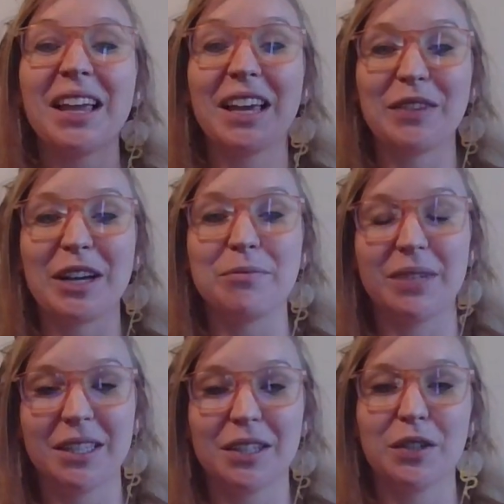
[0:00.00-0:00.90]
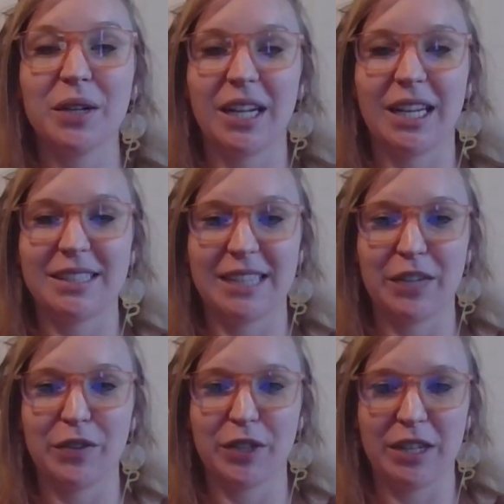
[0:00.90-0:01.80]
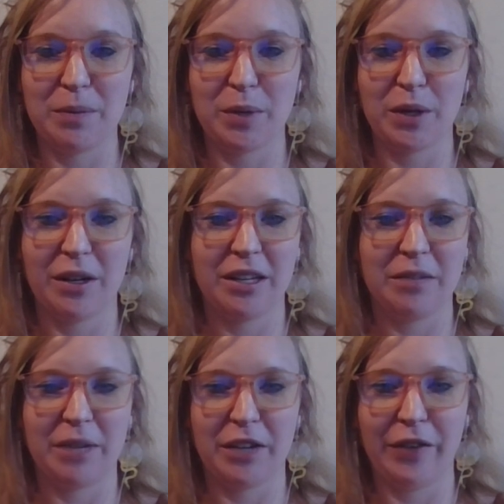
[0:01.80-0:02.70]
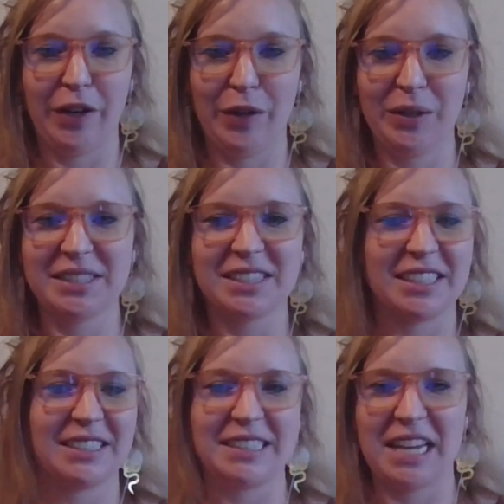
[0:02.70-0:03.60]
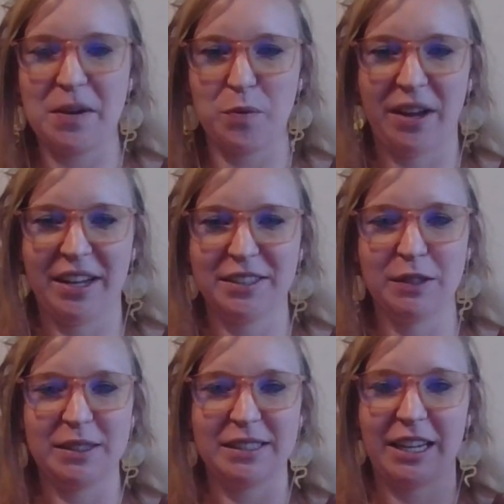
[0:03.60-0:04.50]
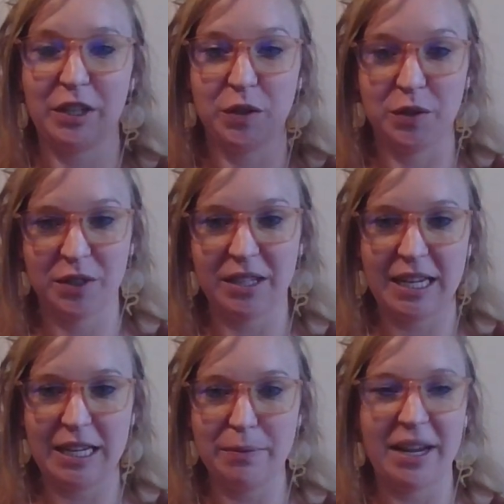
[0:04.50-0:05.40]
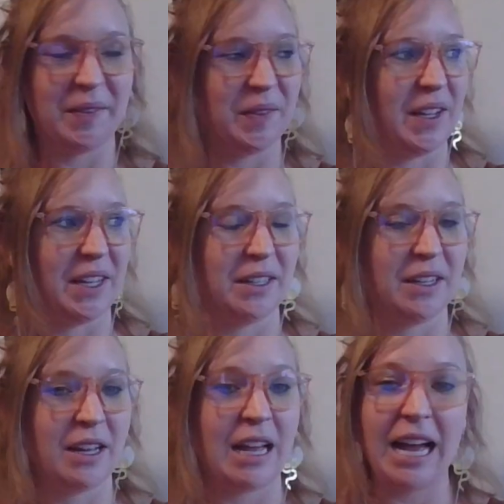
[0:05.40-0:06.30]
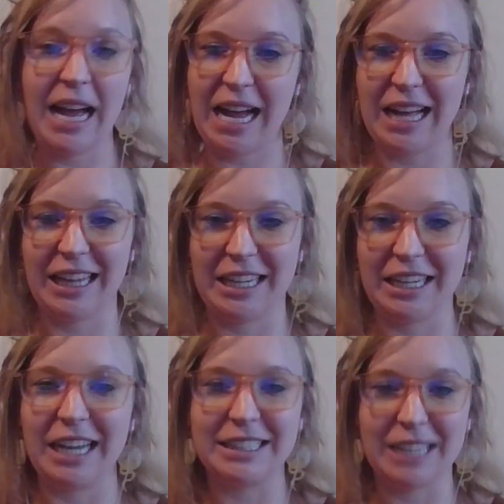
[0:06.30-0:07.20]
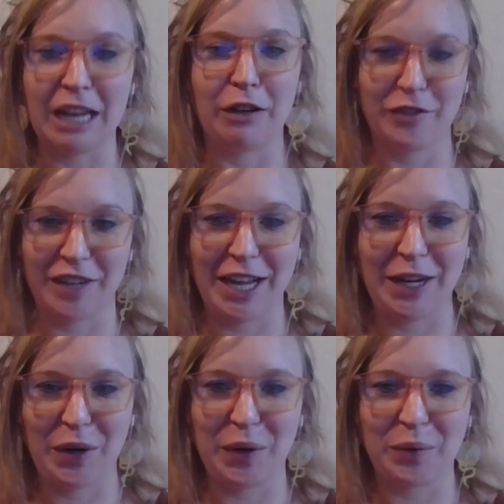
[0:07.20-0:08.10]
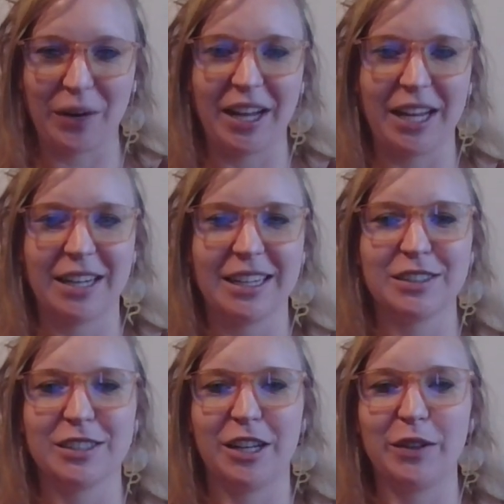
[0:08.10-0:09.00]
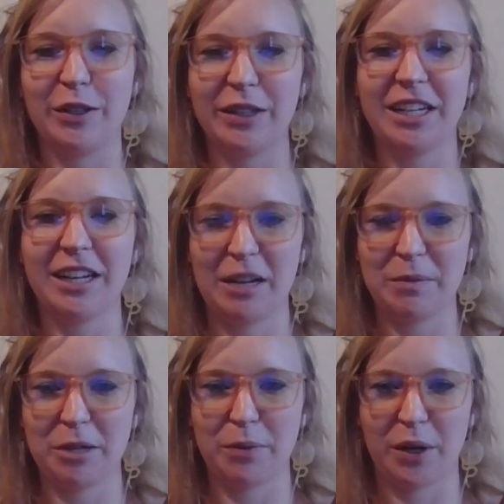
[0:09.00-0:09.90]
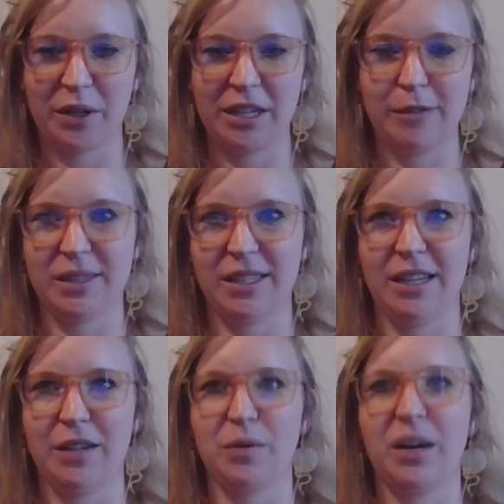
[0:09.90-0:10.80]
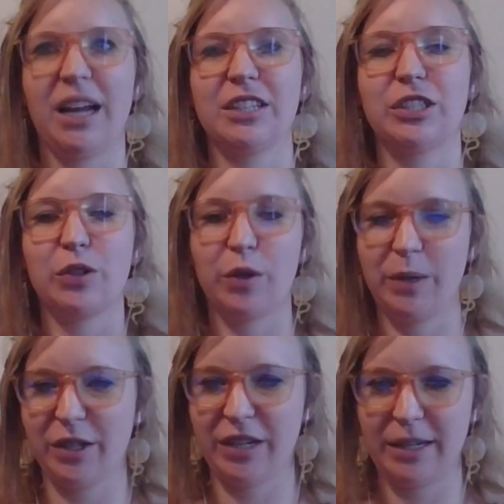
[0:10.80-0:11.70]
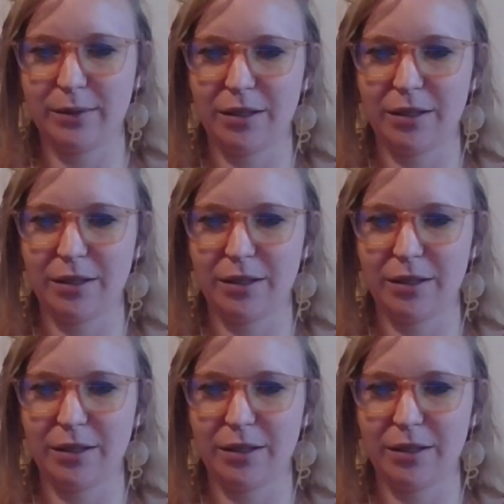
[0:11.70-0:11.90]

if i meet you and i save your number in my phone it's the same way so it's like your name and then ha- like an identifier right and so lolita hummingbird comes in right she told me her name's